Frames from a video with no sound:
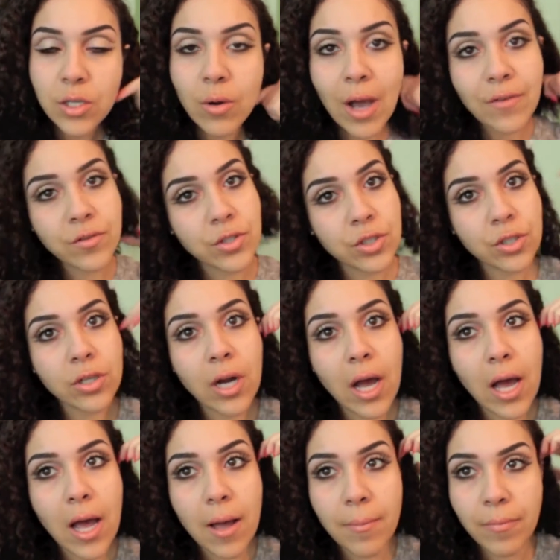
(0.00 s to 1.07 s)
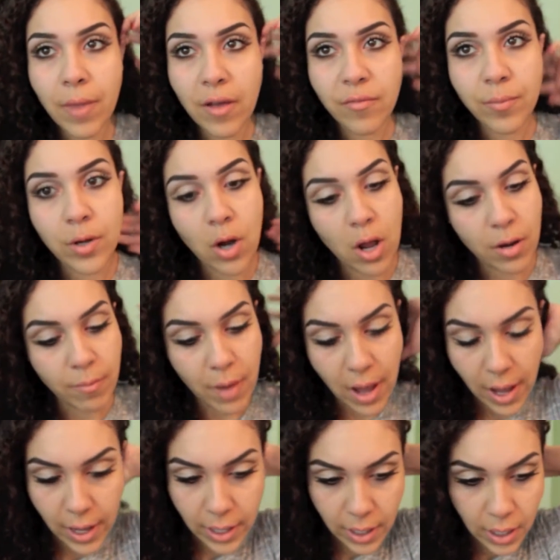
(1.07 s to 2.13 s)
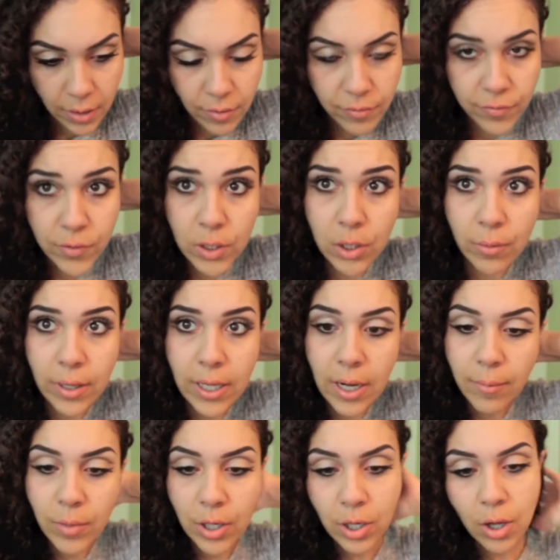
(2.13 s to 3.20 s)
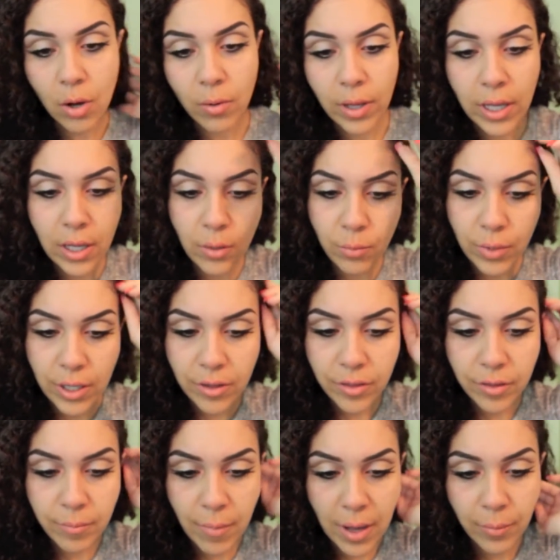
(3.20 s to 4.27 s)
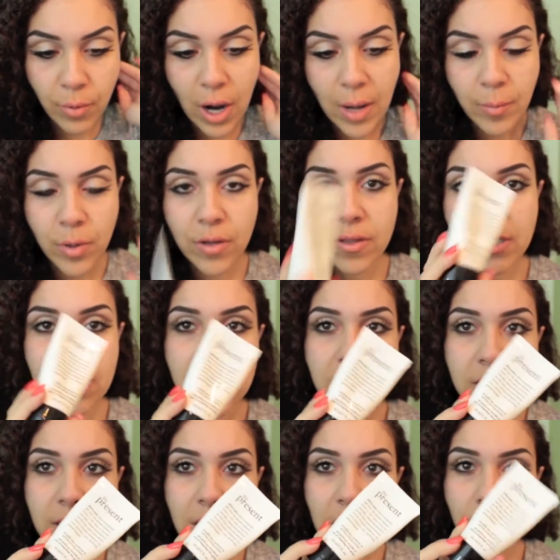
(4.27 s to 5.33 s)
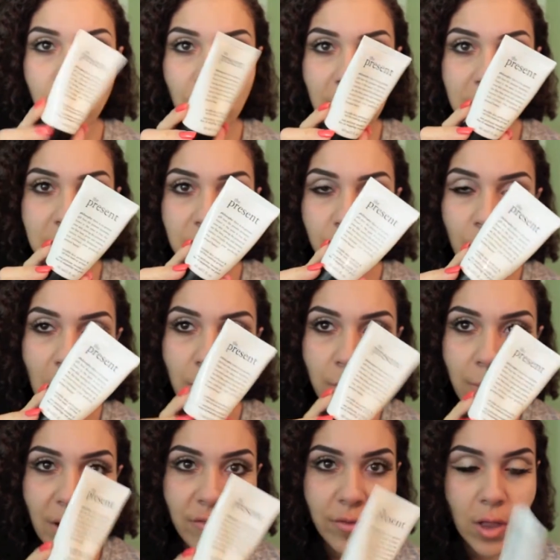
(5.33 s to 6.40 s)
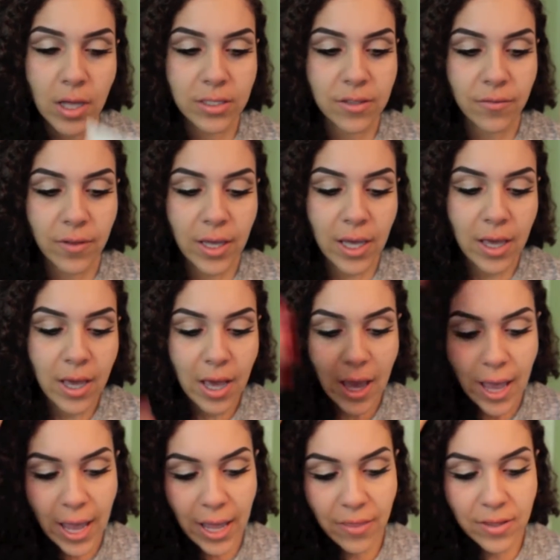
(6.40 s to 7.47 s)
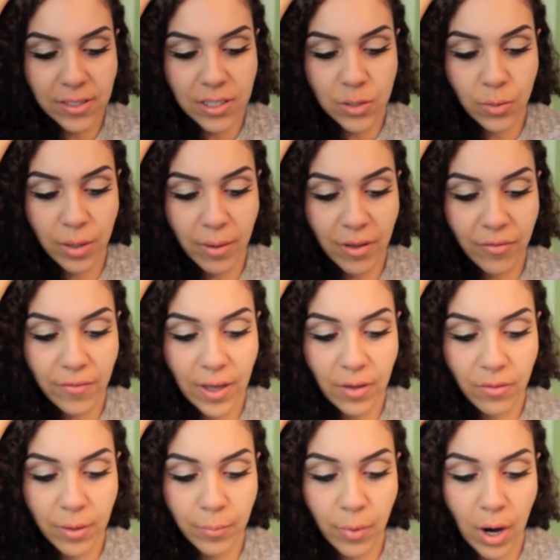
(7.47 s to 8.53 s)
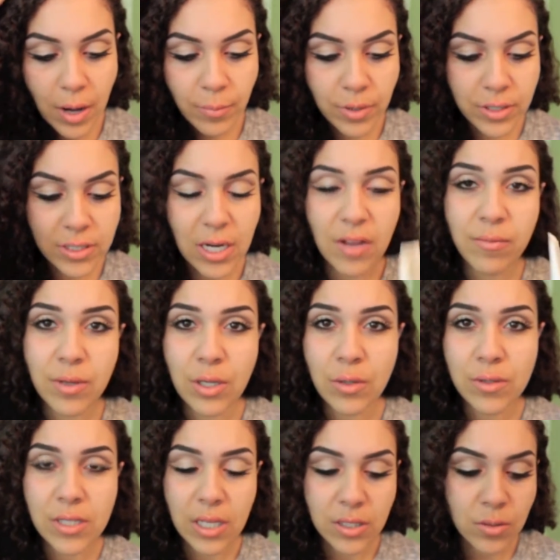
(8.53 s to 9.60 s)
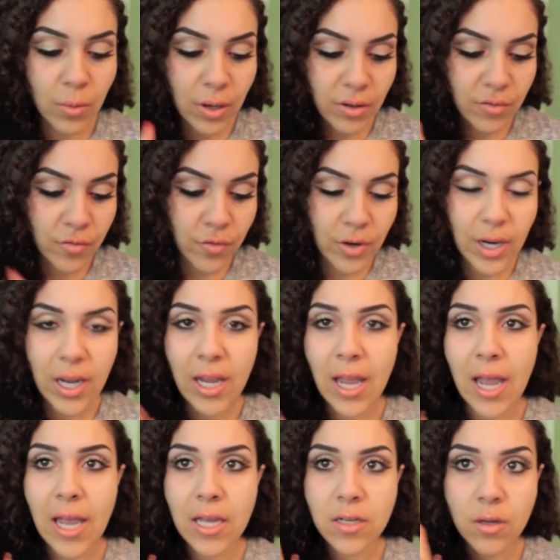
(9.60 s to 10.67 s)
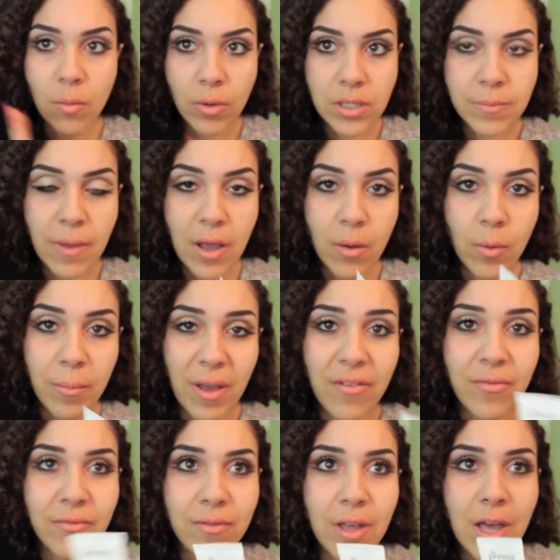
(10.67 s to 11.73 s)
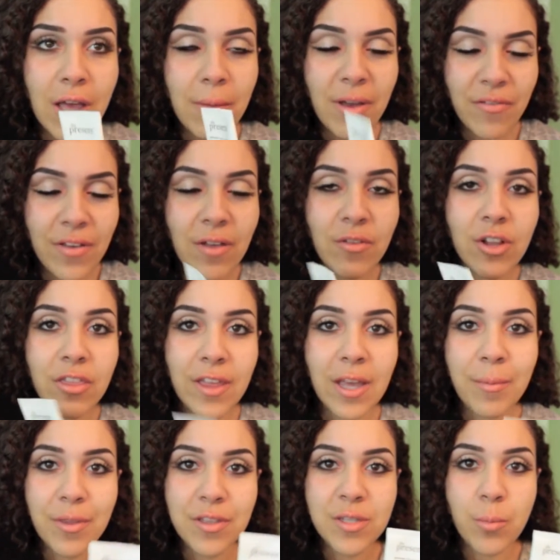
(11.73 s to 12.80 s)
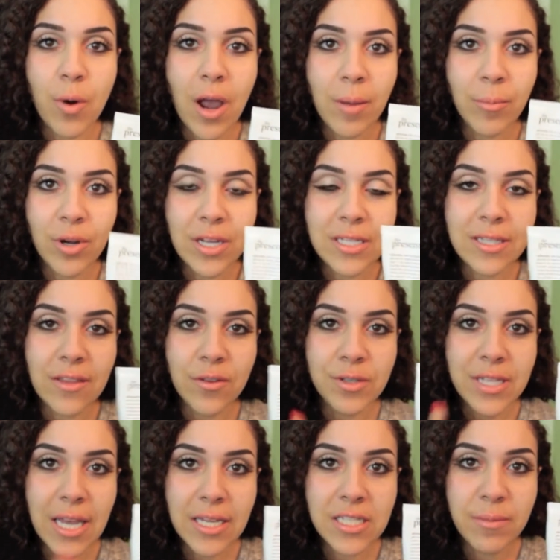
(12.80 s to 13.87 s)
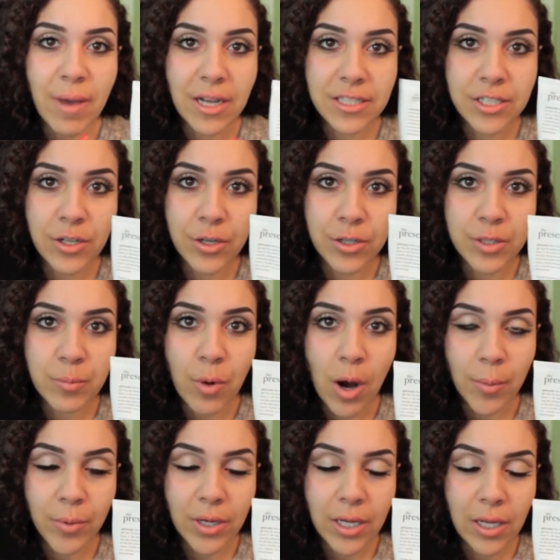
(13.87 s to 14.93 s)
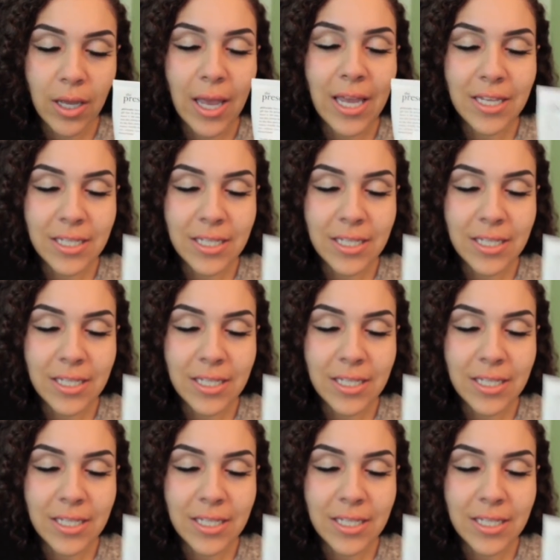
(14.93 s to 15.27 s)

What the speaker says: after I've put on my fluid, I'm gonna go in with my primer, and this is the Present Primer by Philosophy. And this is one of my favorite primers that I've been using. It's oil-free, and what my favorite thing about this primer is that there's antibacterial properties